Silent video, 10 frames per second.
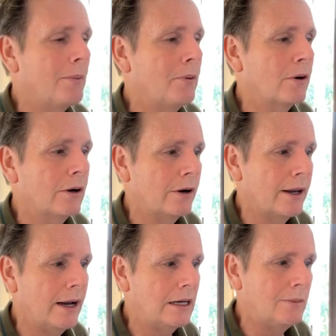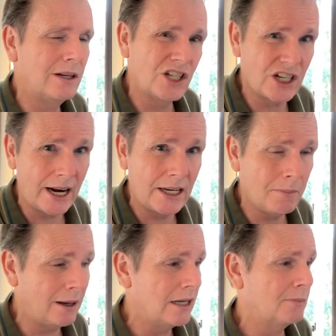put cookianum in a shady
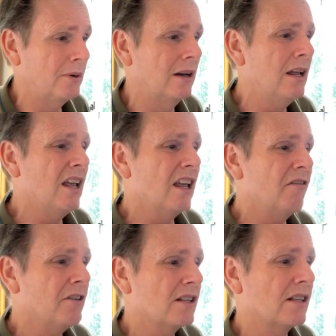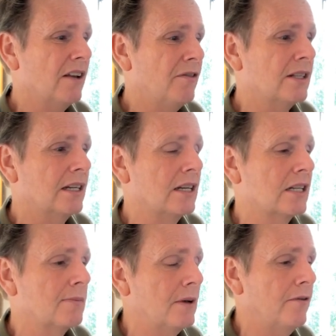place, but if
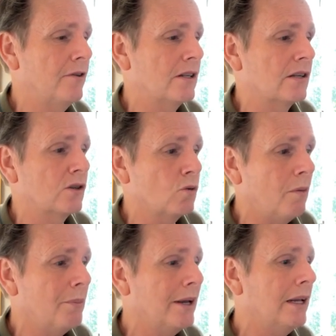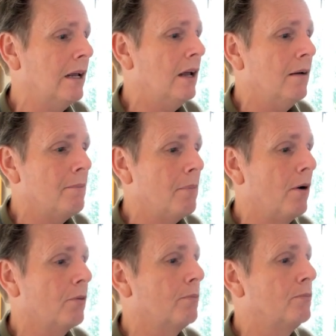it's swampy,
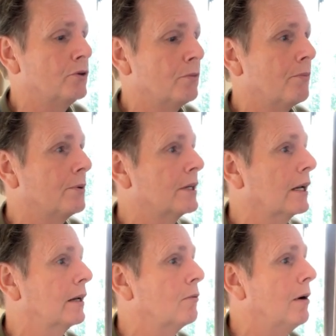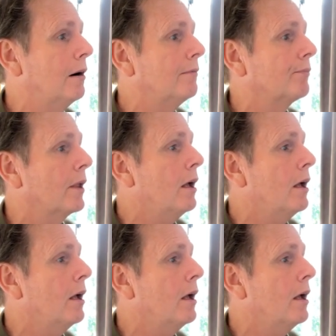both do particularly well.